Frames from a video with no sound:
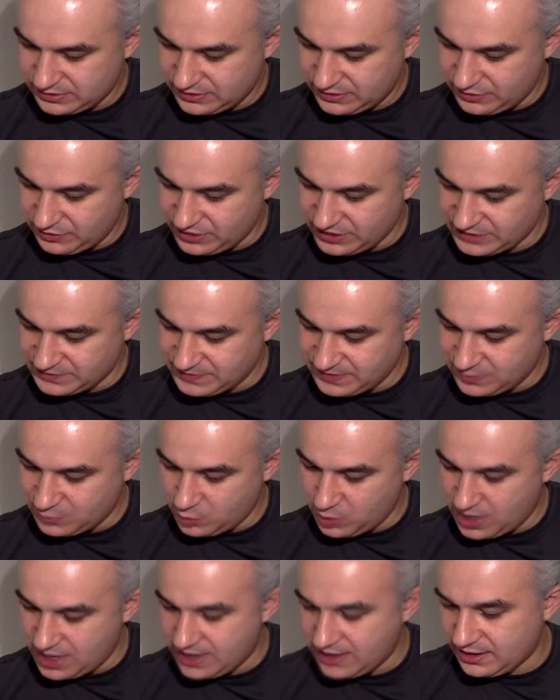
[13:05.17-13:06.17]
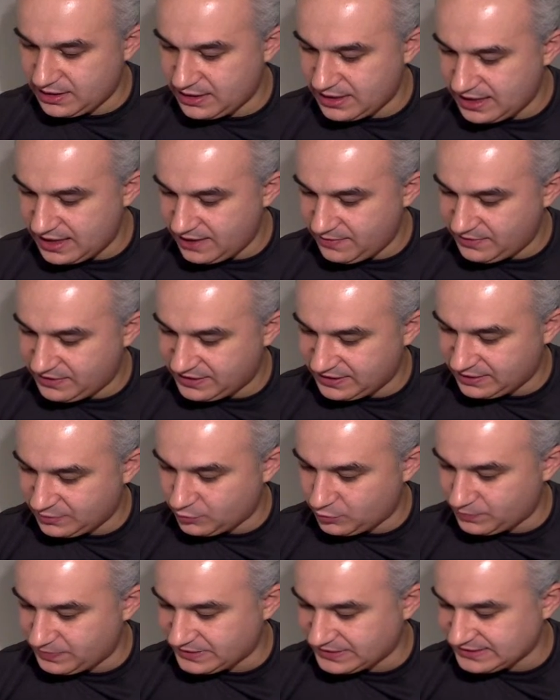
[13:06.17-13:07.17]
If you just pick one, everything
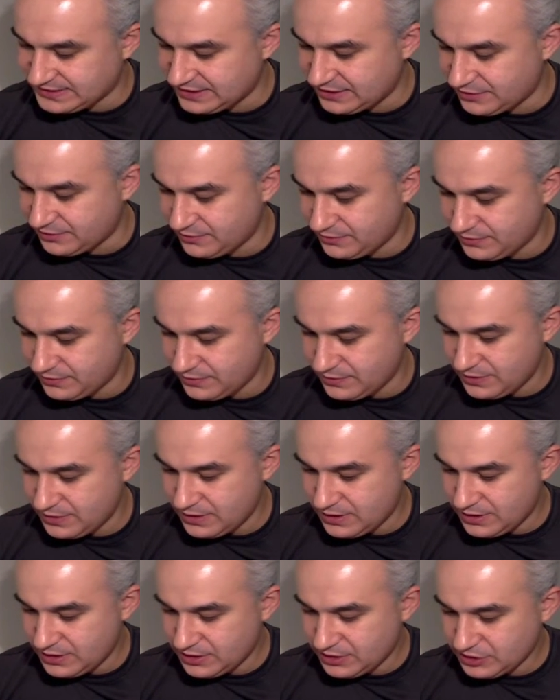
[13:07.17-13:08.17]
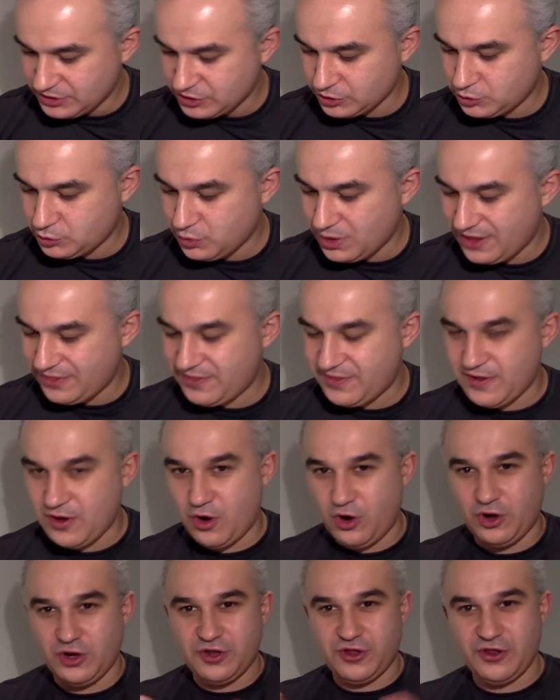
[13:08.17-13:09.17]
will be zero. So to add
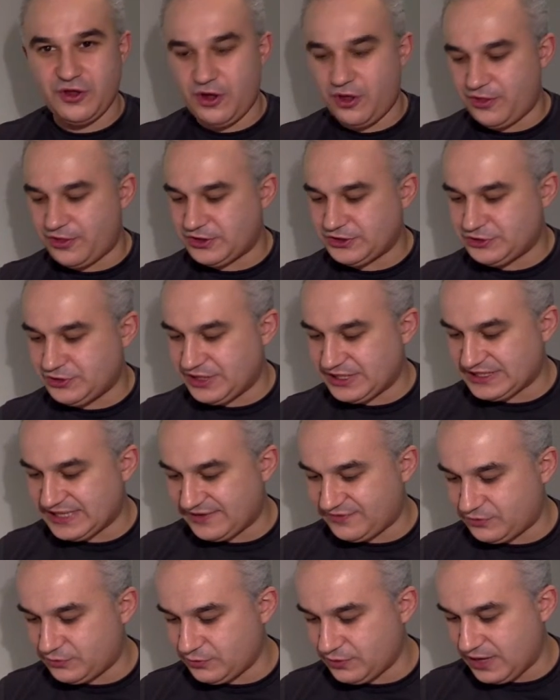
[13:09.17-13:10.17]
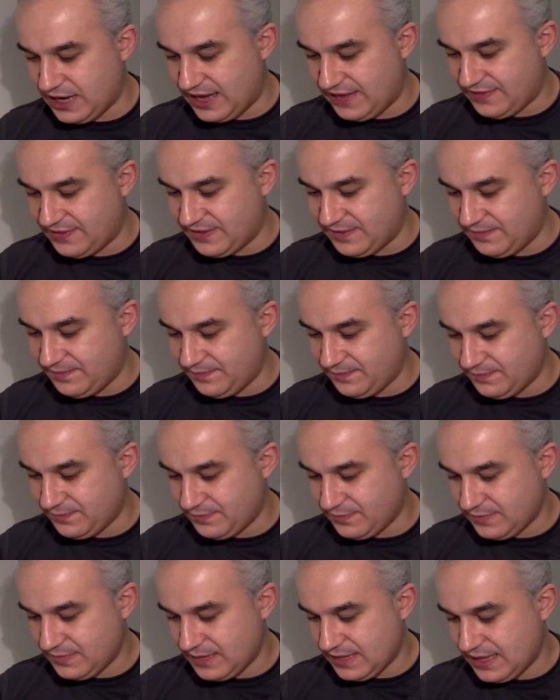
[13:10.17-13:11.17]
all the others, you just have to add them
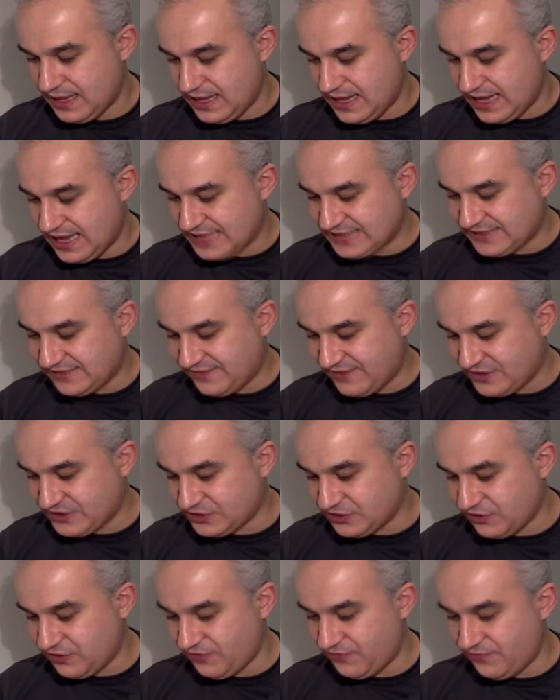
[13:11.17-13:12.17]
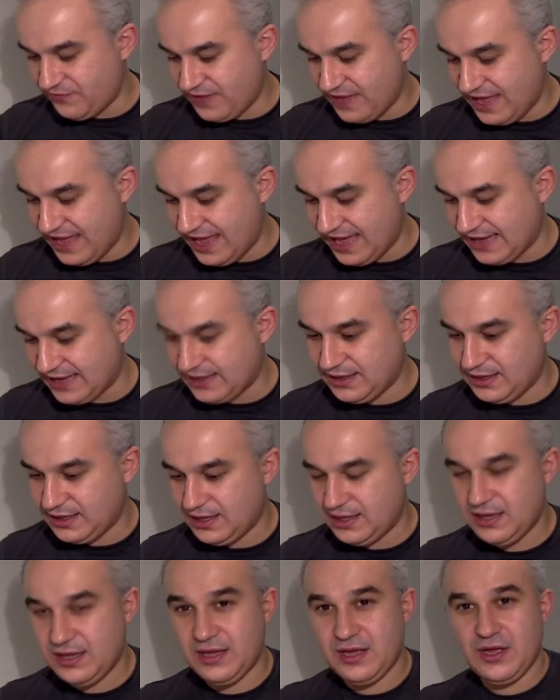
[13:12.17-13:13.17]
as a function of n,
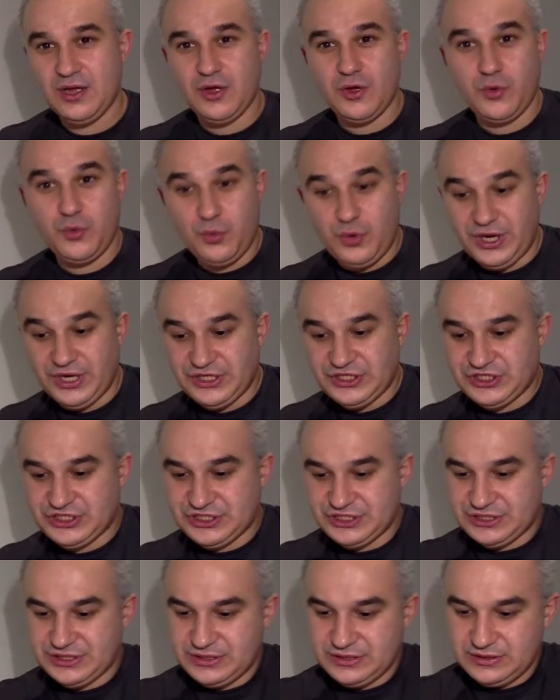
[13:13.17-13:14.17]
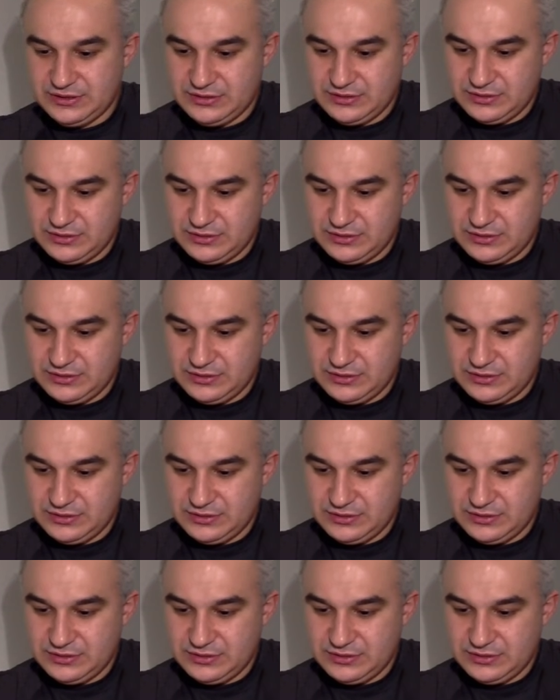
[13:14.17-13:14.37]
which